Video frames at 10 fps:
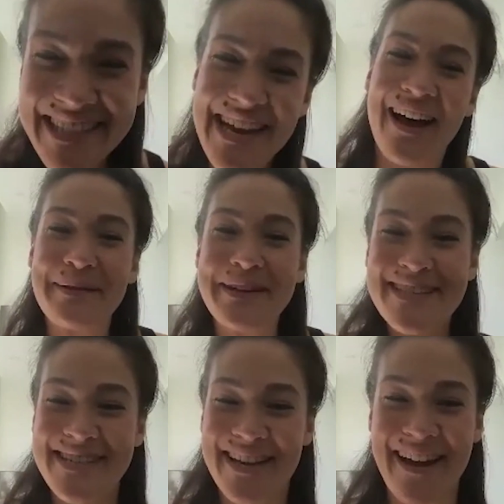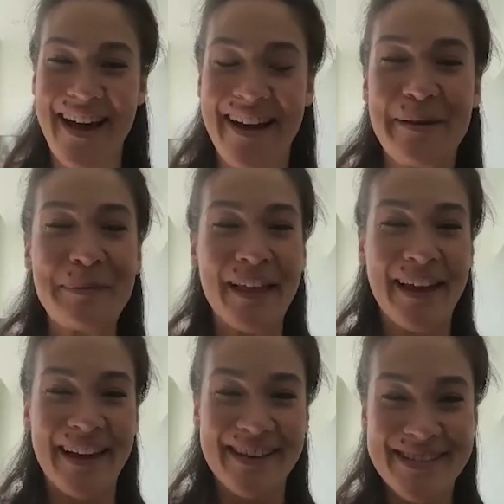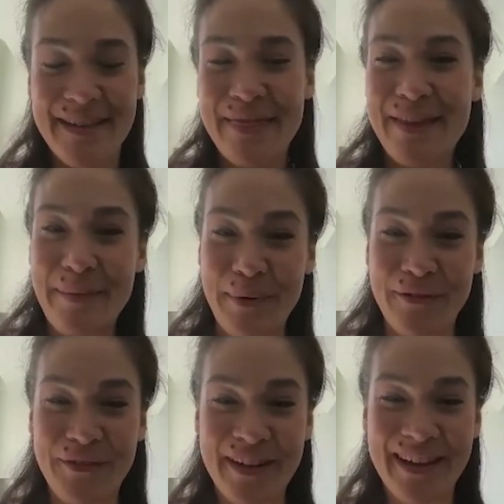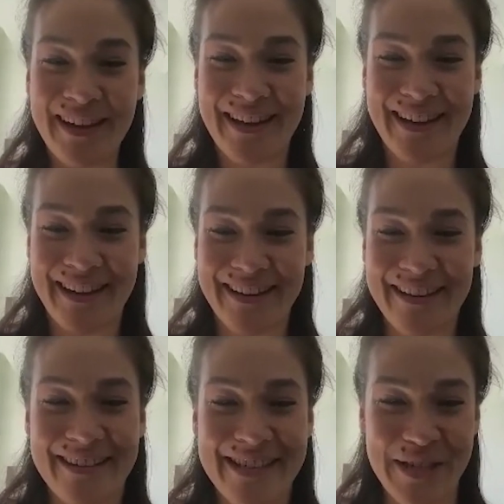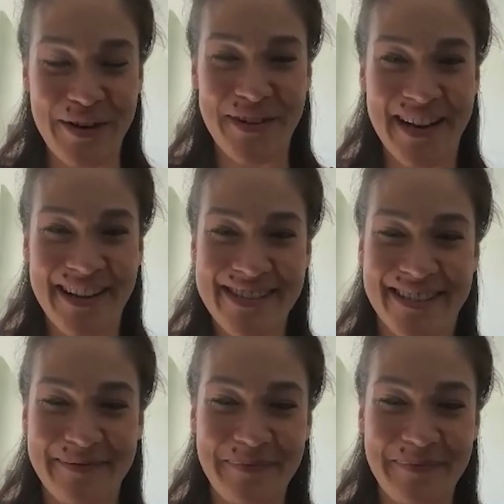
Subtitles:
Thomas, and I play Cynthia Murphy in Dear Evan Hansen.